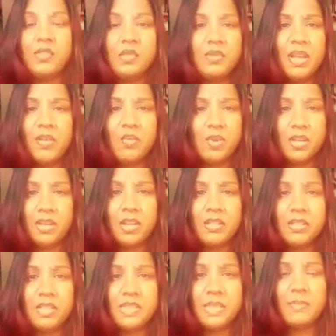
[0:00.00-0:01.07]
Do I want all
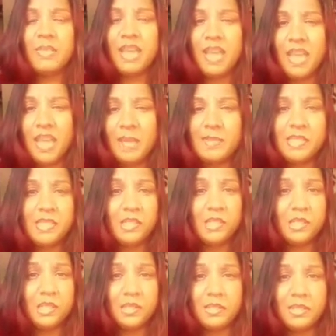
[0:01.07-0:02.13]
that stuff?
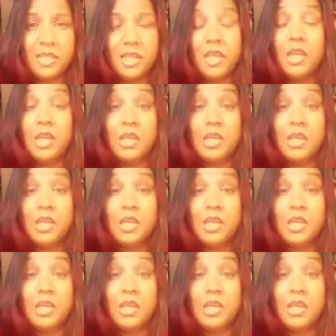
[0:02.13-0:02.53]
Absolutely.